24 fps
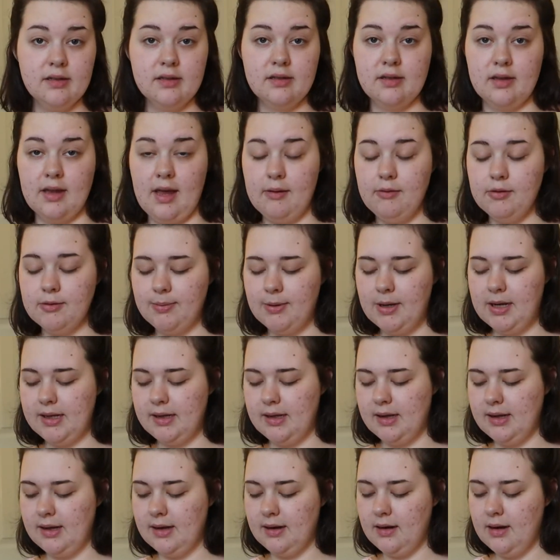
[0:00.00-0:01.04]
So that was pretty
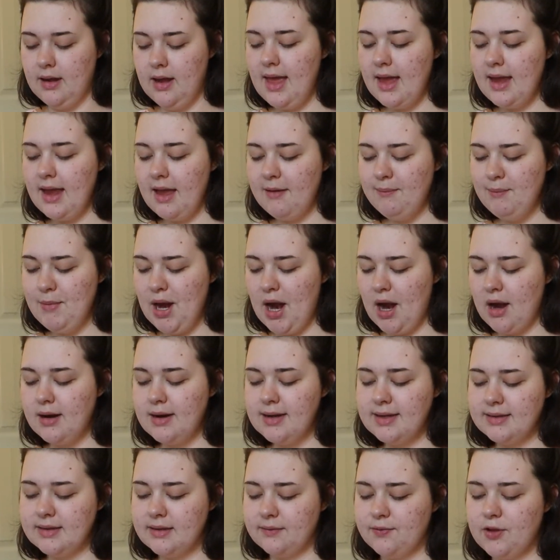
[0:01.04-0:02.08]
good. And that gave me
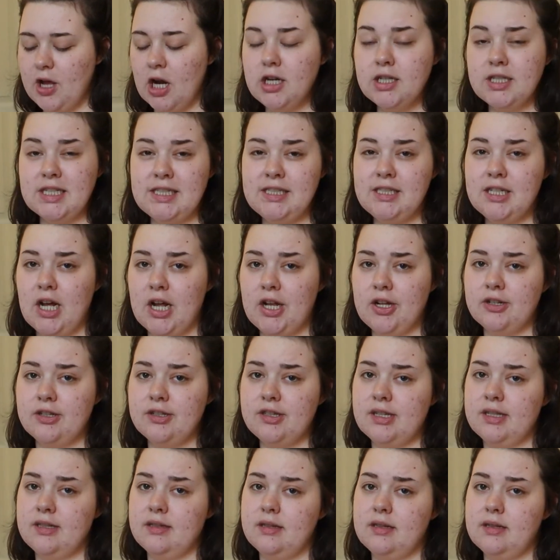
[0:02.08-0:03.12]
earnings of
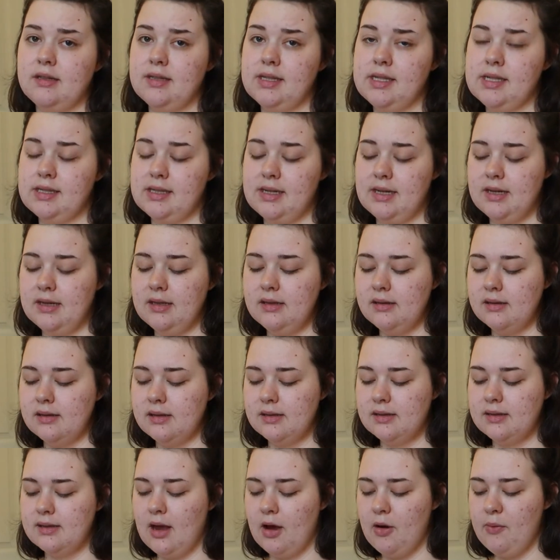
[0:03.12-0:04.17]
$13.60.
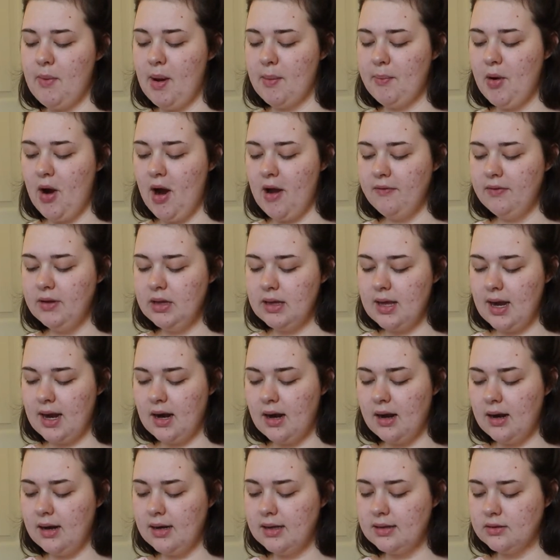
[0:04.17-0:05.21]
So my profit
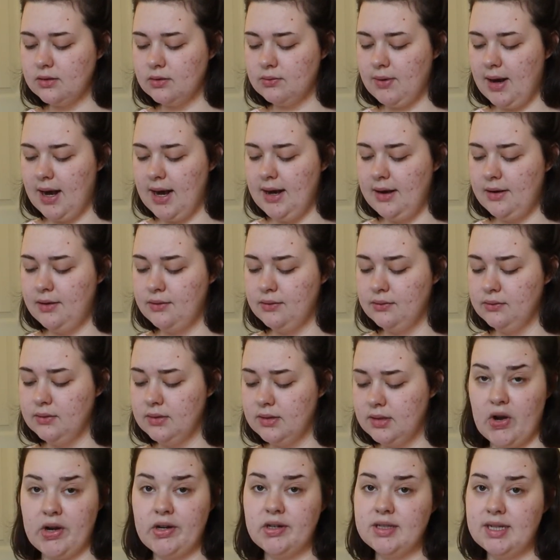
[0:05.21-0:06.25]
there is around
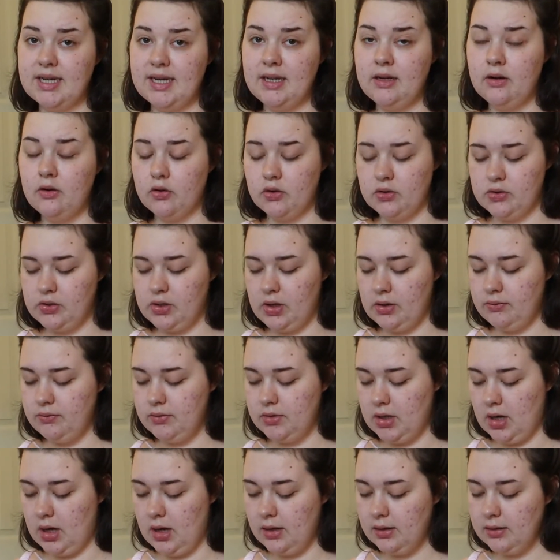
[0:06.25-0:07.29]
13 or so
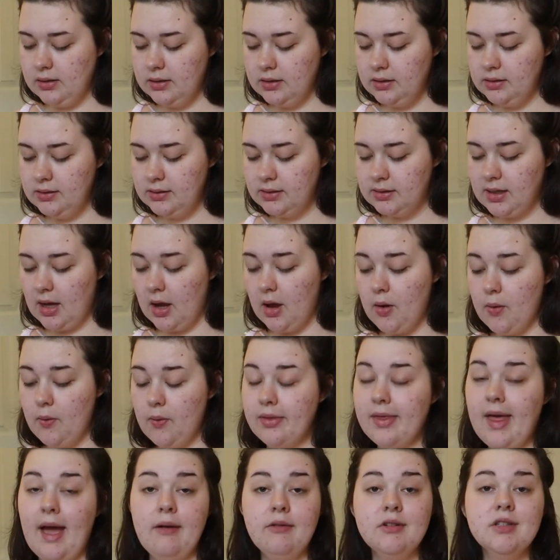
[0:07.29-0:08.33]
dollars. So
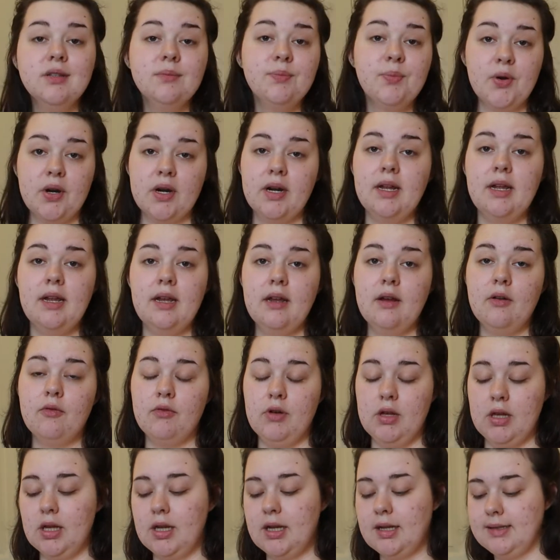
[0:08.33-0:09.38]
that was a pretty,
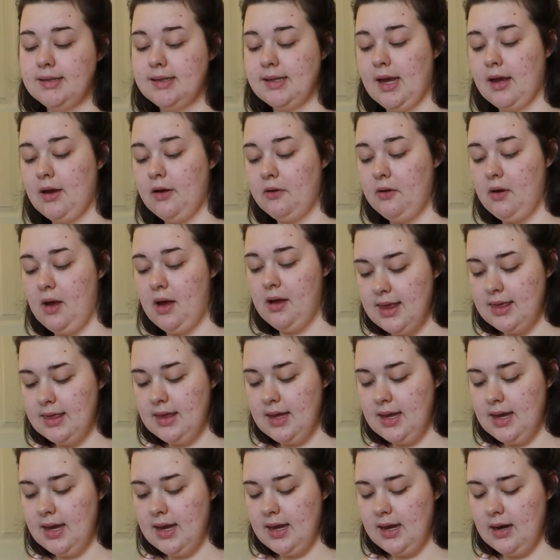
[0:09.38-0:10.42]
really good sale. And
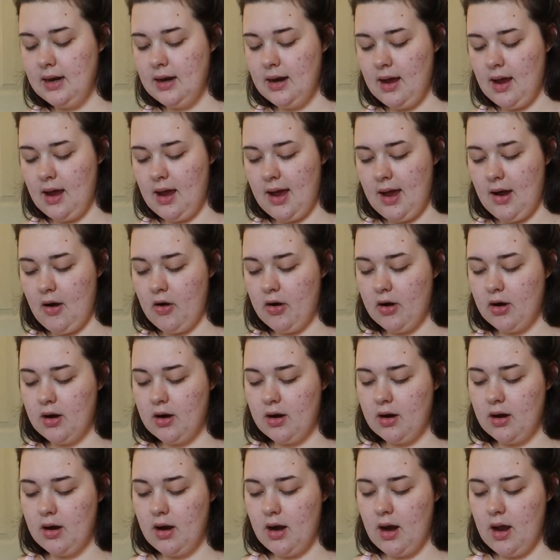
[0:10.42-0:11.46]
then
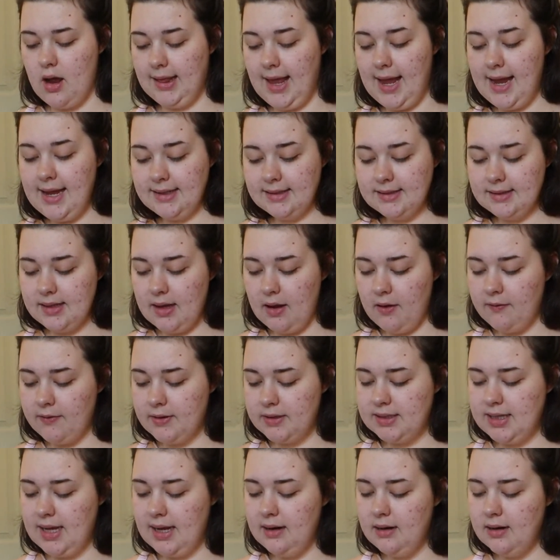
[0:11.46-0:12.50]
our last sale
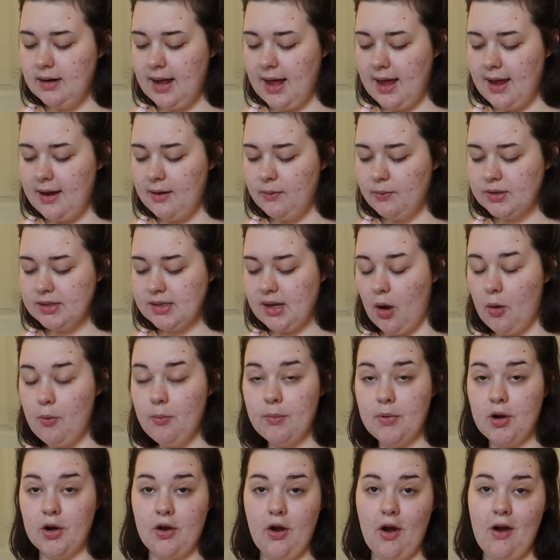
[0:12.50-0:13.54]
for Saturday was on
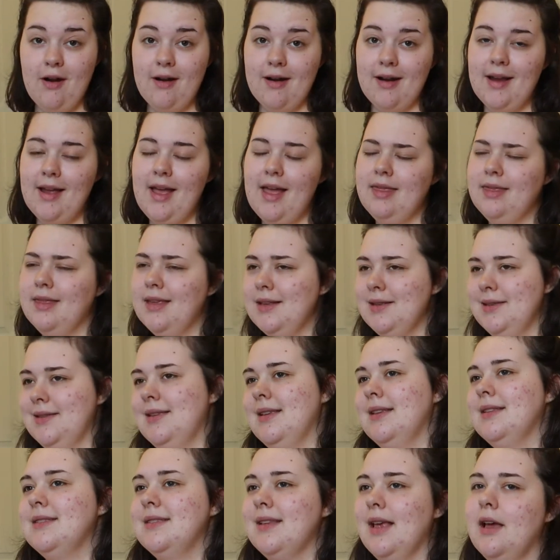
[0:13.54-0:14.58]
Mercari, and
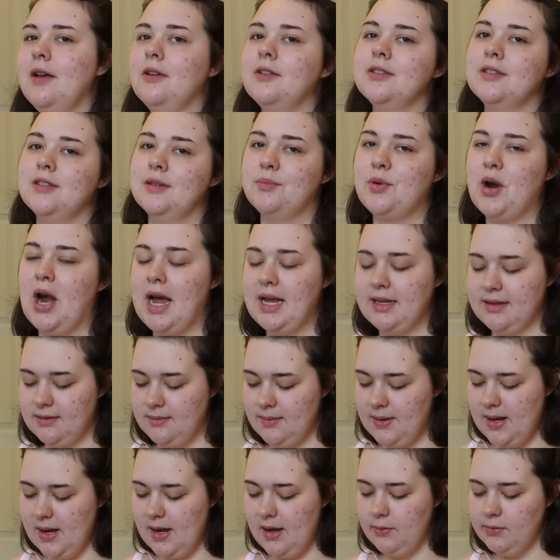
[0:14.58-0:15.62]
this sale surprised
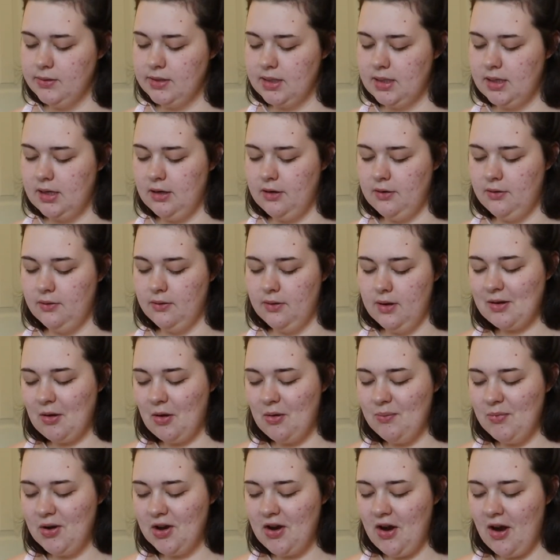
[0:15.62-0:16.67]
me. It was cute. So
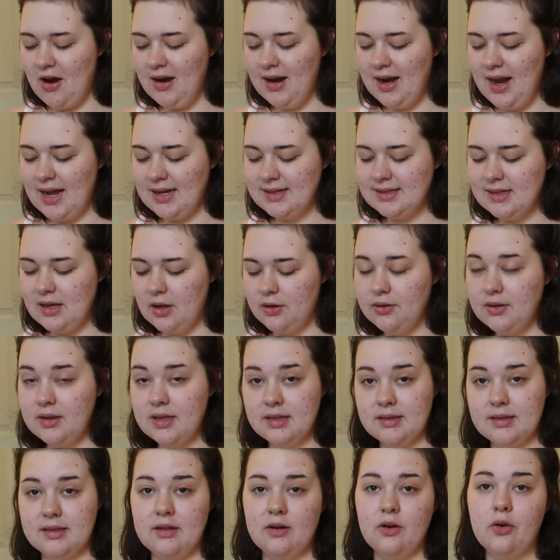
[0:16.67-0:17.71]
on Mercari, I sold
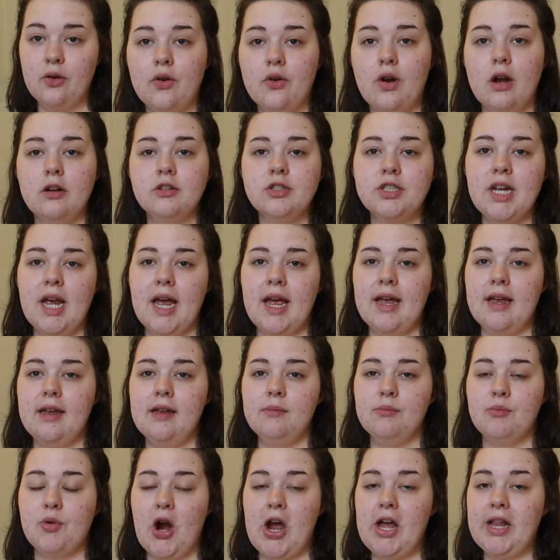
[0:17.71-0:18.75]
this
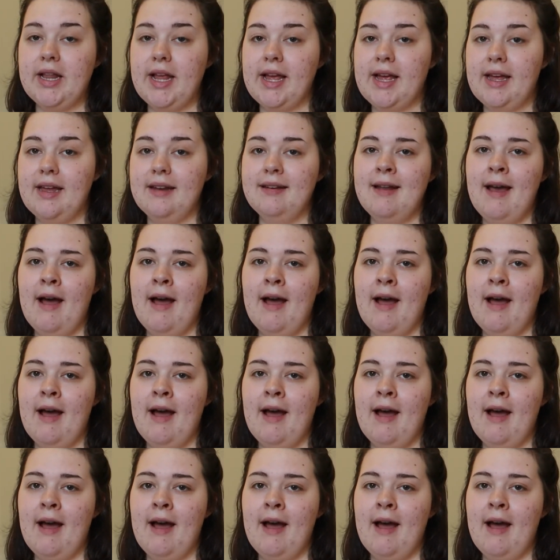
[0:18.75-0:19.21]
crochet bralette.